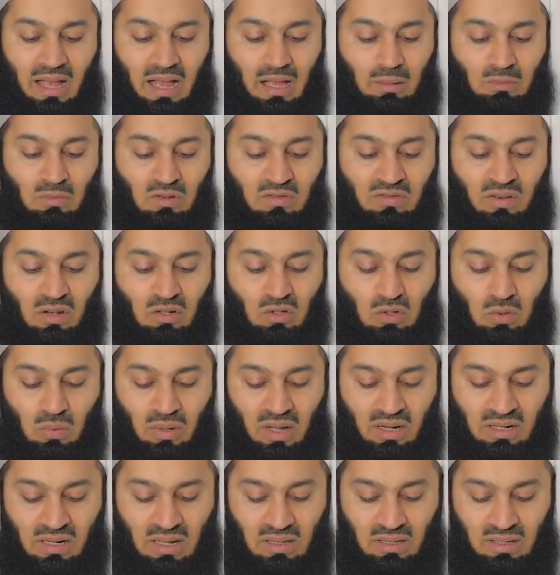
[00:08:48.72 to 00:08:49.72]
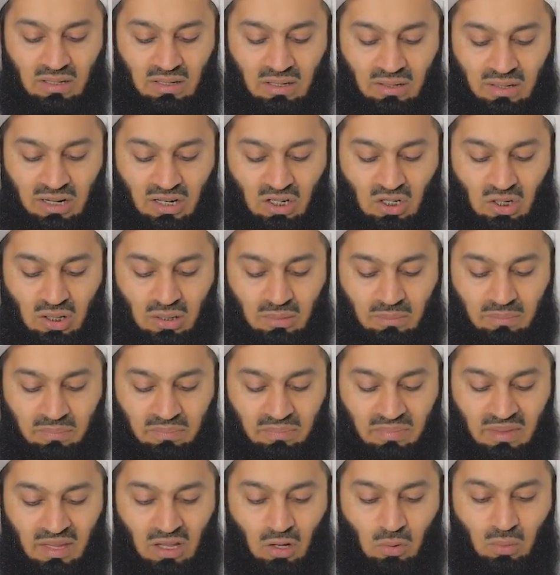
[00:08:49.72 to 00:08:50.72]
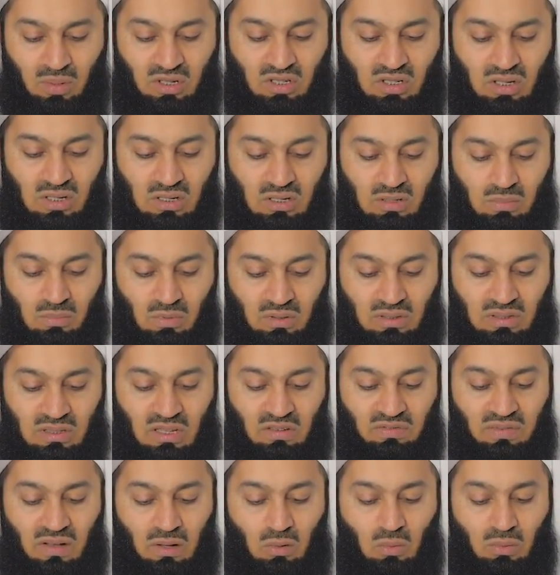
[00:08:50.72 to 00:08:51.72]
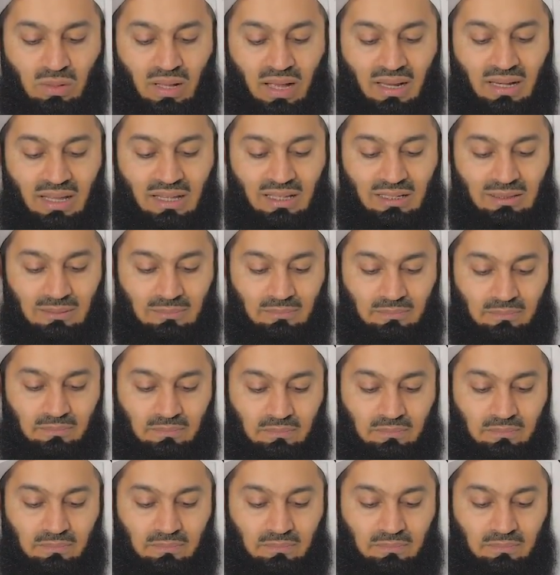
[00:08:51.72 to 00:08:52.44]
I move on to another narration, which is muttafaqun alayh.